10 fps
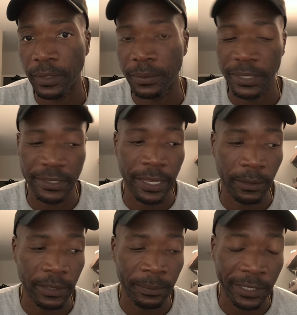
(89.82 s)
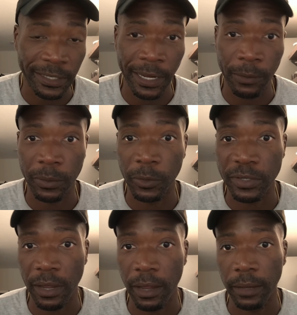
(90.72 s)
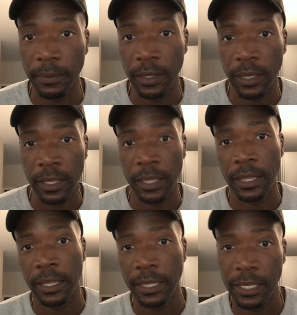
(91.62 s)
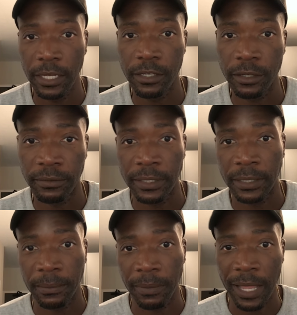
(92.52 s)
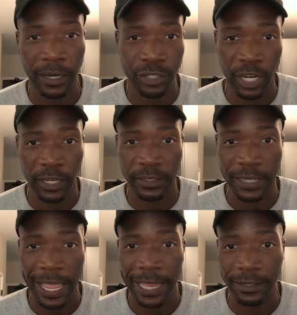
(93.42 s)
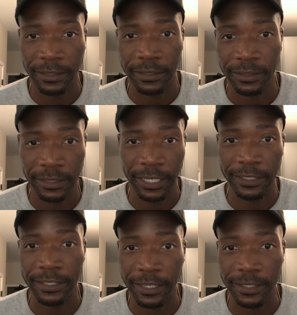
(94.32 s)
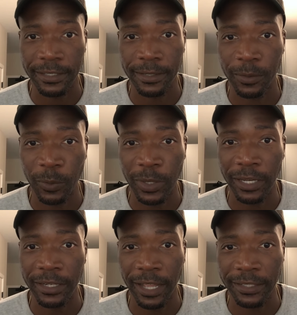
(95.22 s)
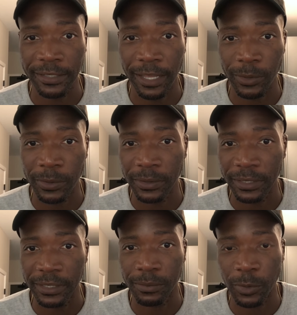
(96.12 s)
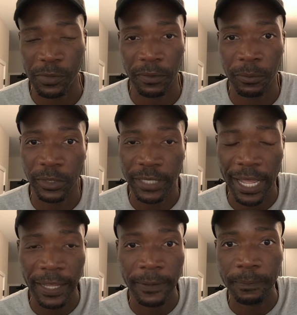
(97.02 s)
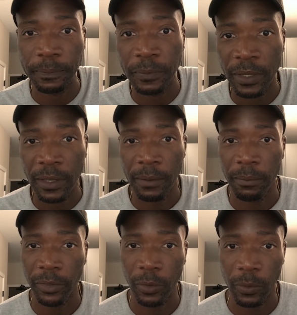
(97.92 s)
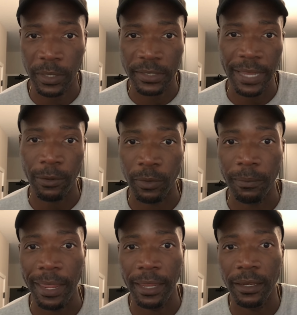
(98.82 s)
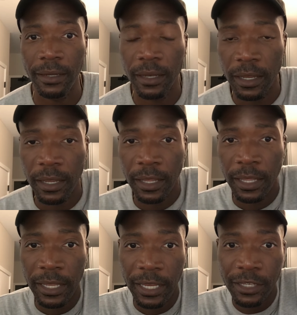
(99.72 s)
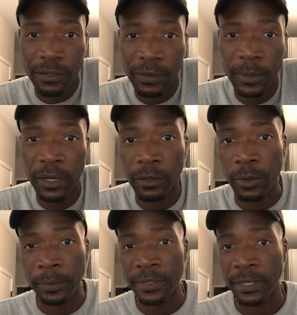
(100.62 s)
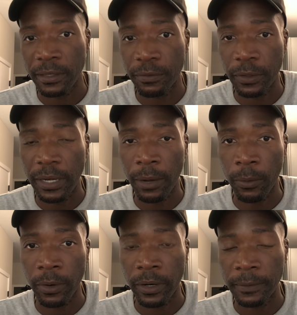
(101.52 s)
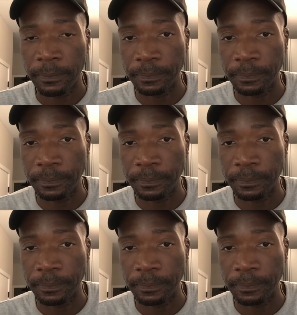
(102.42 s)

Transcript: I'm going to say, I'm going to say that one more time. Each of the blockchains that exist when the dust settle, because most of them will die, but the ones that remain, each of them are going to represent different network.